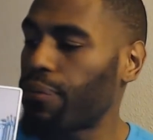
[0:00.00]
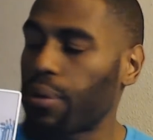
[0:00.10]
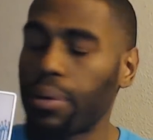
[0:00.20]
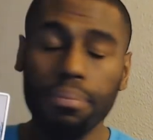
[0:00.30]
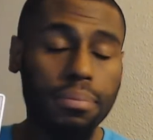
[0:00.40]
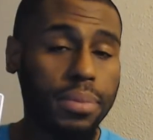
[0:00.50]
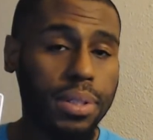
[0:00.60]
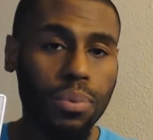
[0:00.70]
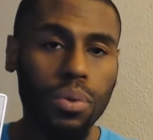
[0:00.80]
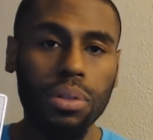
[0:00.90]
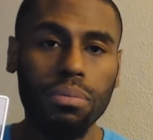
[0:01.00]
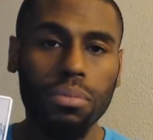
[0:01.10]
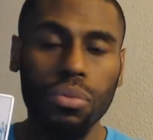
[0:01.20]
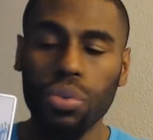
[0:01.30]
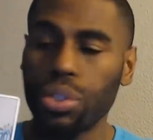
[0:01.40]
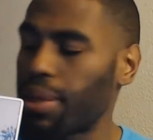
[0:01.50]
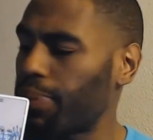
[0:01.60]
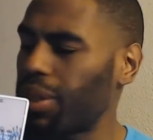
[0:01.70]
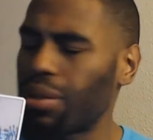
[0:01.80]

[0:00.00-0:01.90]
from someone or something.